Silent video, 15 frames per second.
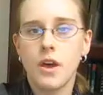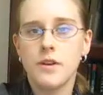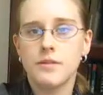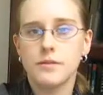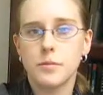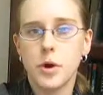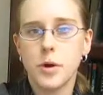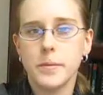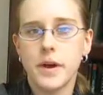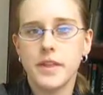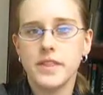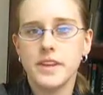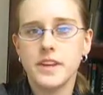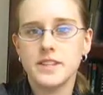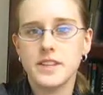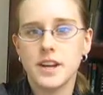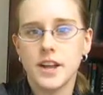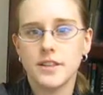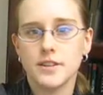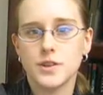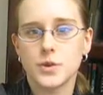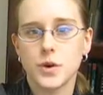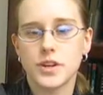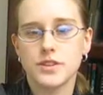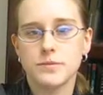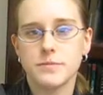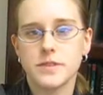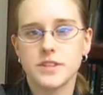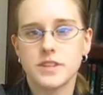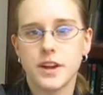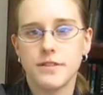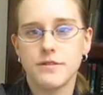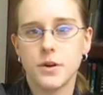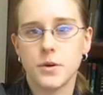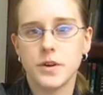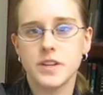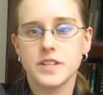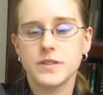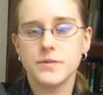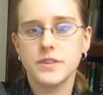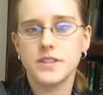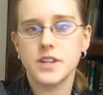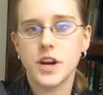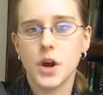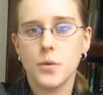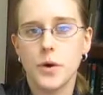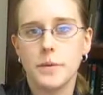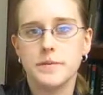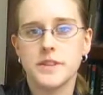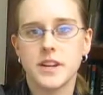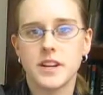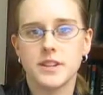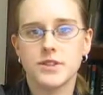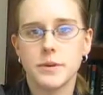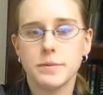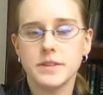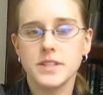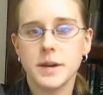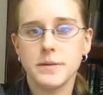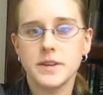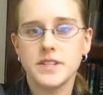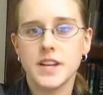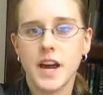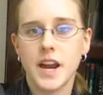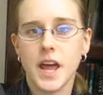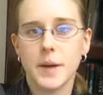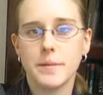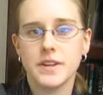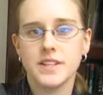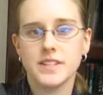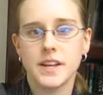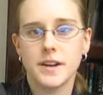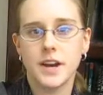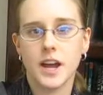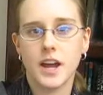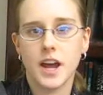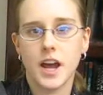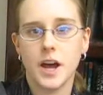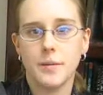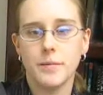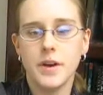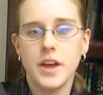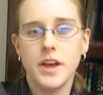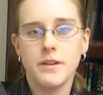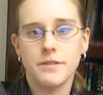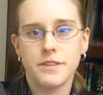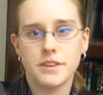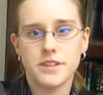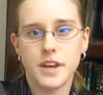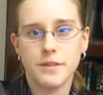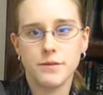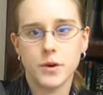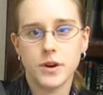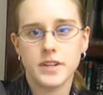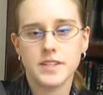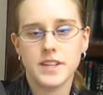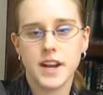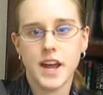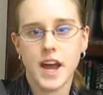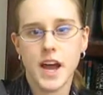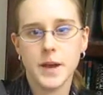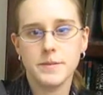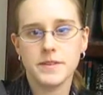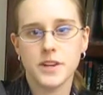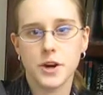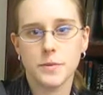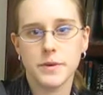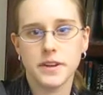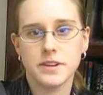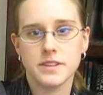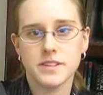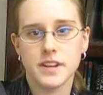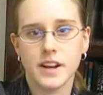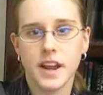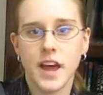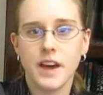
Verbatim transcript: For more about these and other stories from the Sun Focus, visit our website at w w w dot m n sun dot com. For the Sun Focus Today, I'm Sarah Peterson.